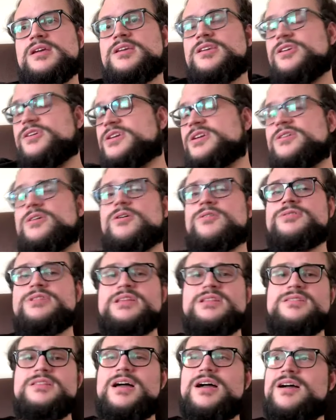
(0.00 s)
you can
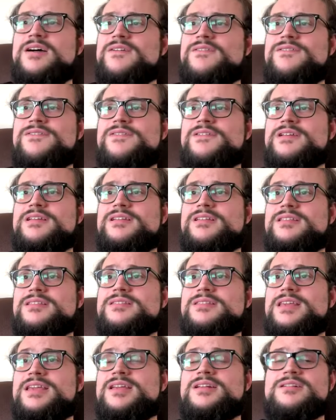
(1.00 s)
only love
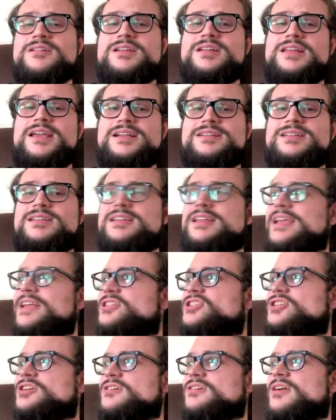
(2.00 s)
the interconnected
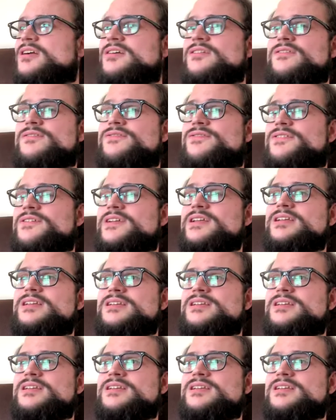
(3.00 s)
nature of